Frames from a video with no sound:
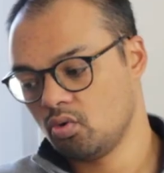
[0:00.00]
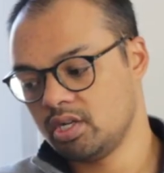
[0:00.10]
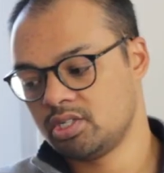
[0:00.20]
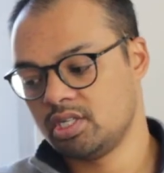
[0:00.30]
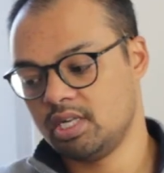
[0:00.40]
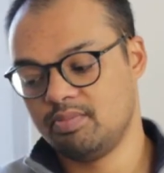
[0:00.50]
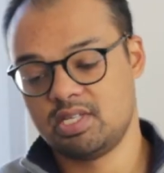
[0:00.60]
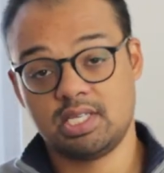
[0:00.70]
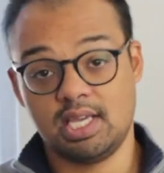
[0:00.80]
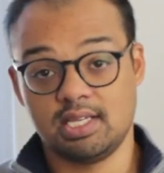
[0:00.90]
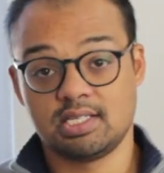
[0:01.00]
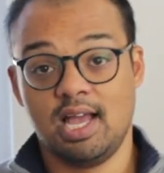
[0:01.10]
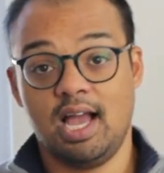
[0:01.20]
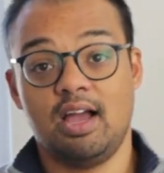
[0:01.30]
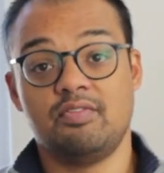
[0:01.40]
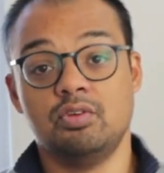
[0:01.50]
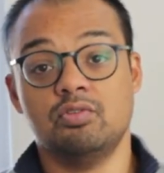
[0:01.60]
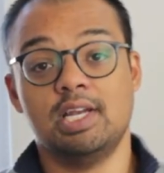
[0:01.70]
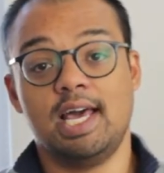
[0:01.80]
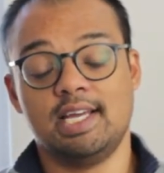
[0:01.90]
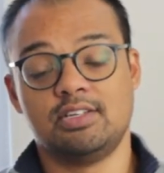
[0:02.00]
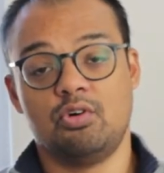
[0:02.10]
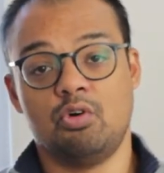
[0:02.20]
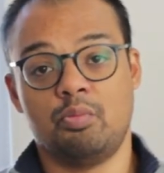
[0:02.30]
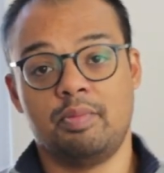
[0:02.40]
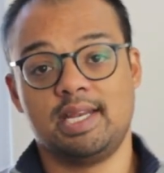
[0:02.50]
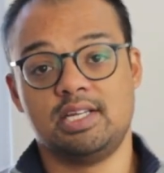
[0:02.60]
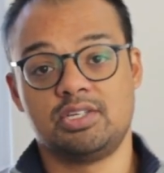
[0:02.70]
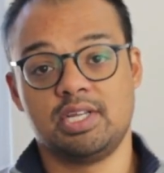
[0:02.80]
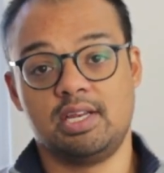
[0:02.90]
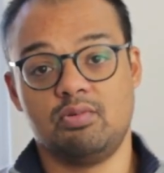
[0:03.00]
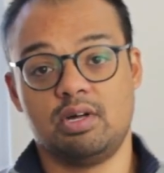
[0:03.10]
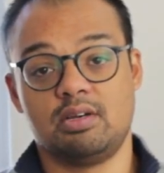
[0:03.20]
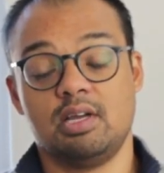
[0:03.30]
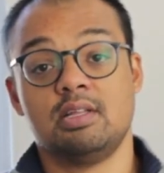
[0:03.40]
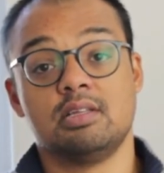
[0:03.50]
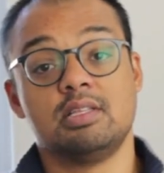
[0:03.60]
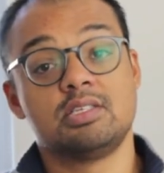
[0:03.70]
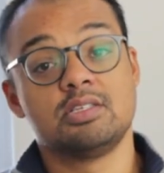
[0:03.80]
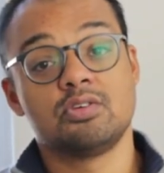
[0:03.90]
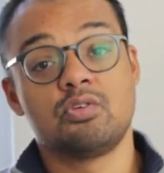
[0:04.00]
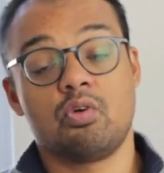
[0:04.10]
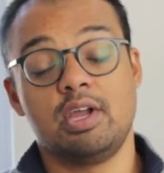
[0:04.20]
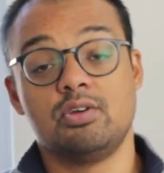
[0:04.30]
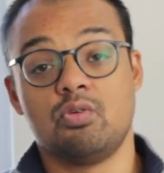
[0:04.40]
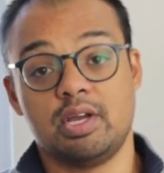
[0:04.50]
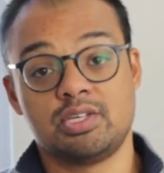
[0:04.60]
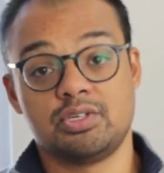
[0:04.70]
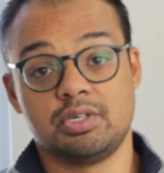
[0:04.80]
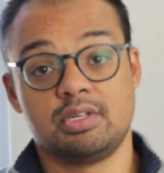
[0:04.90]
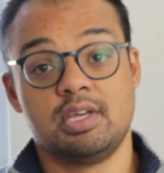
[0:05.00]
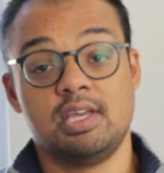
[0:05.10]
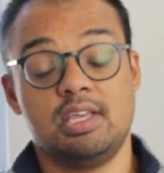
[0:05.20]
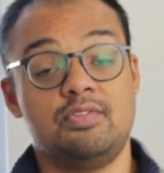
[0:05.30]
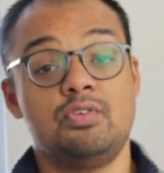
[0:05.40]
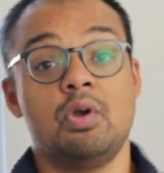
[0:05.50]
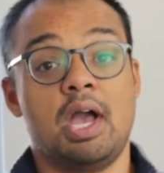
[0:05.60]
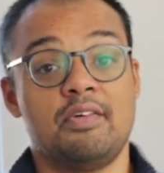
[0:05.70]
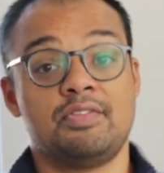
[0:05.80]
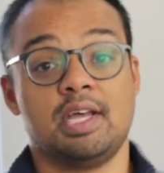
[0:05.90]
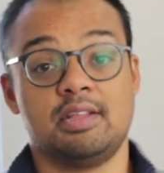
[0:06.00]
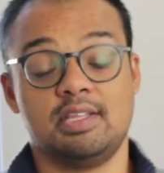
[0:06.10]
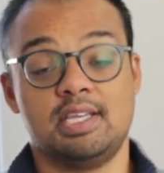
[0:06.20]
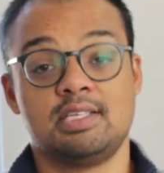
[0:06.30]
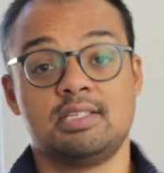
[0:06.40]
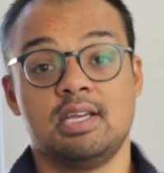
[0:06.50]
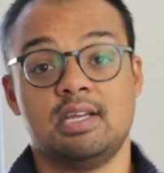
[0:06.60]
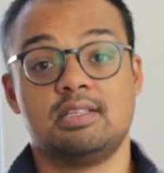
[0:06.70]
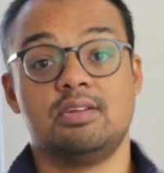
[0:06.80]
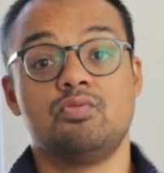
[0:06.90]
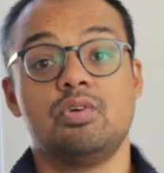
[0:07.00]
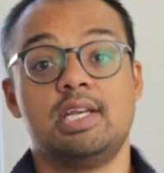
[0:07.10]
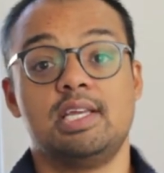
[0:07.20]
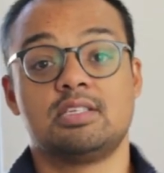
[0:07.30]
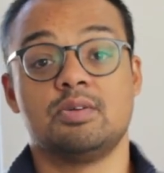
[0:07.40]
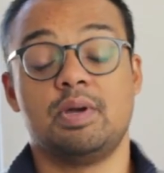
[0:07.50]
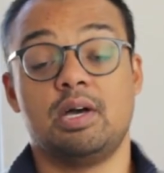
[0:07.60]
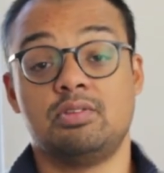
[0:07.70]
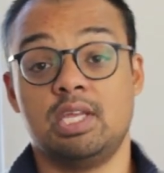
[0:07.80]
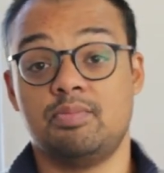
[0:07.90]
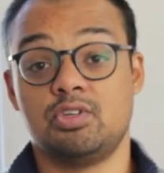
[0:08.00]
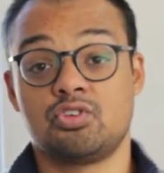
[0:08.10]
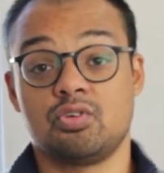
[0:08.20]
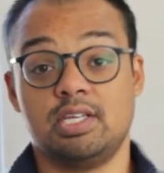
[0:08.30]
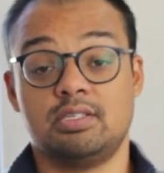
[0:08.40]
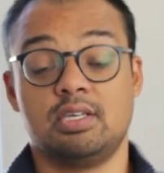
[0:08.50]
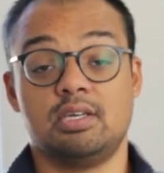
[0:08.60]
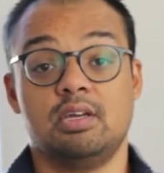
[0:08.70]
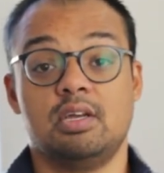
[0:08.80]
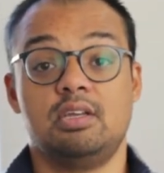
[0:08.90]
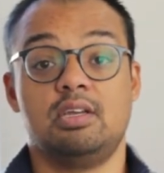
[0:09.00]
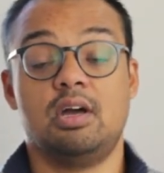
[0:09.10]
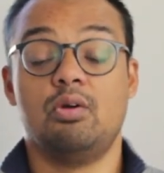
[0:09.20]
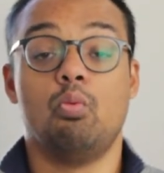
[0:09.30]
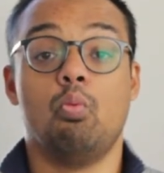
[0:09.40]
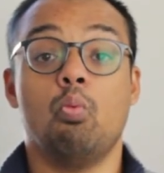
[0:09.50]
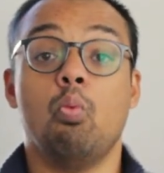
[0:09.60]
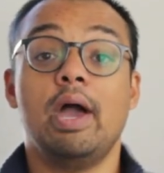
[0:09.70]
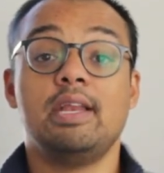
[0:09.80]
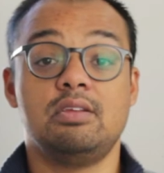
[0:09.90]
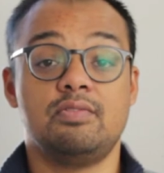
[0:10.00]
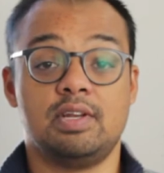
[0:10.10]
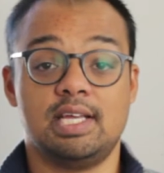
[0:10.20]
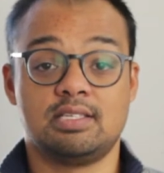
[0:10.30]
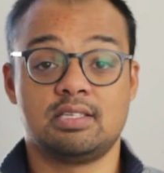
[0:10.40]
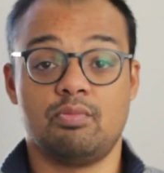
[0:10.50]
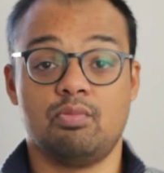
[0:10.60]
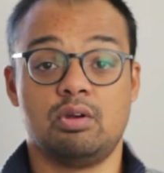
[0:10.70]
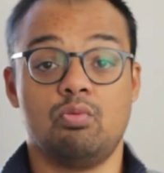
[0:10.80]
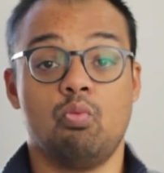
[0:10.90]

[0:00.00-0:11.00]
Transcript: Question number six, have you led or managed anyone? Now this is a great question. If you have done this, then really it's about demonstrating, you know, when you've led someone,